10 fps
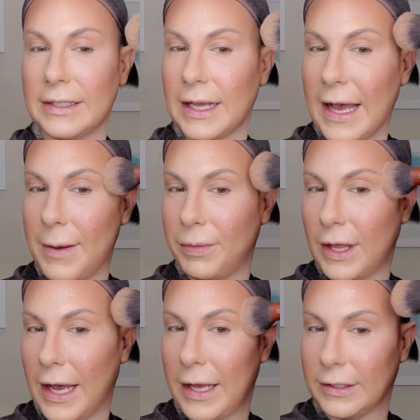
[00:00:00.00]
tap
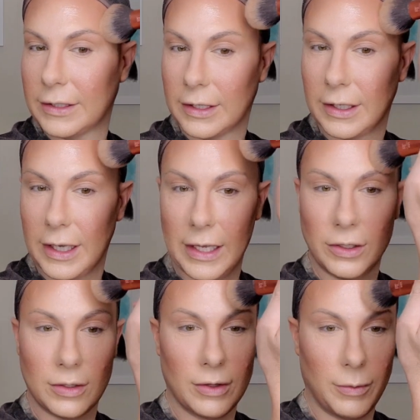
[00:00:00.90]
that
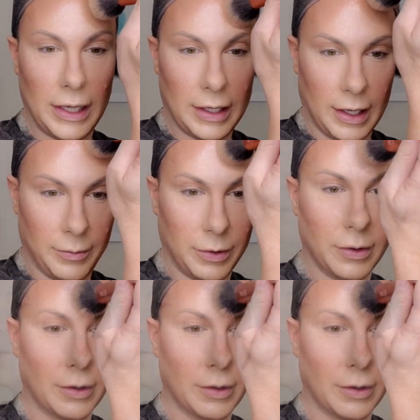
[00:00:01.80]
into the makeup.